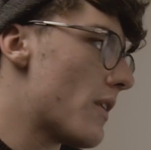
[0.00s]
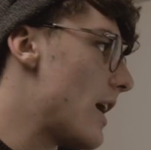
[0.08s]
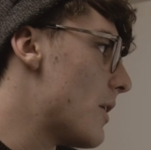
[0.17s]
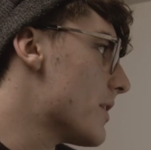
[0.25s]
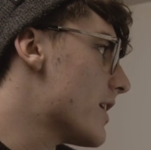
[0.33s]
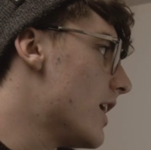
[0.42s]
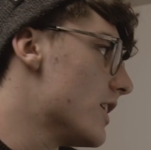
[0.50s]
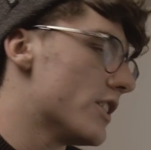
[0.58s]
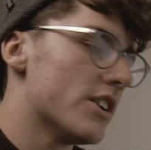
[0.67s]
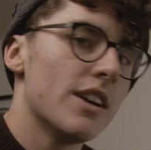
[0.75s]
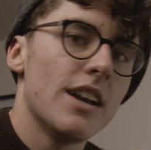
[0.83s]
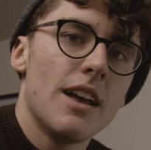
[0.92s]
around
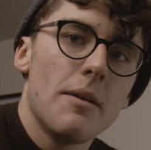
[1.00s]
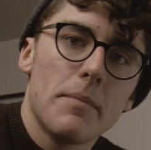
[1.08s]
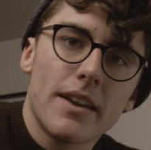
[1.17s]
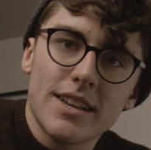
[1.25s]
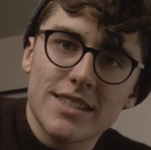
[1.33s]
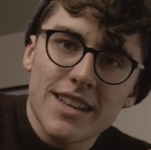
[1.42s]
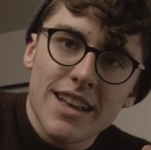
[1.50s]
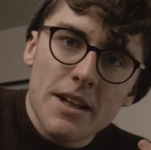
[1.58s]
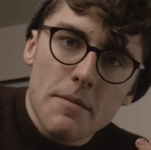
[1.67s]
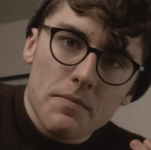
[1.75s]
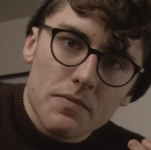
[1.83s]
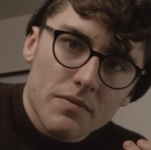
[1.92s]
color because
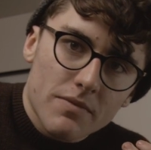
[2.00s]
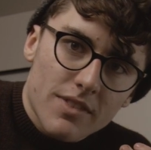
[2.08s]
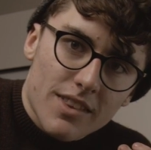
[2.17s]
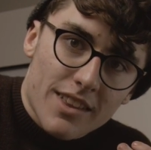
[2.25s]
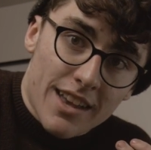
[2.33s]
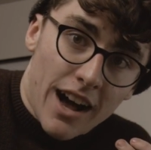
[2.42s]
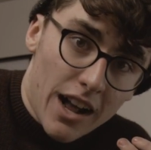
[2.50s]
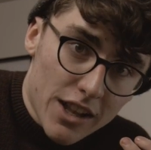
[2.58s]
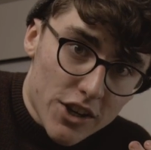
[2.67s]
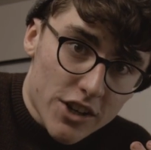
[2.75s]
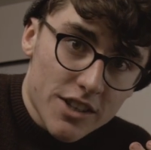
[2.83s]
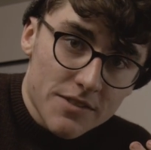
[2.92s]

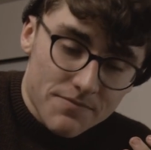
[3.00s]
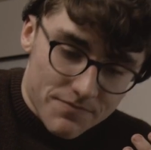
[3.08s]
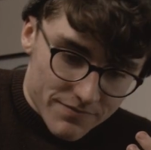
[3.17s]
color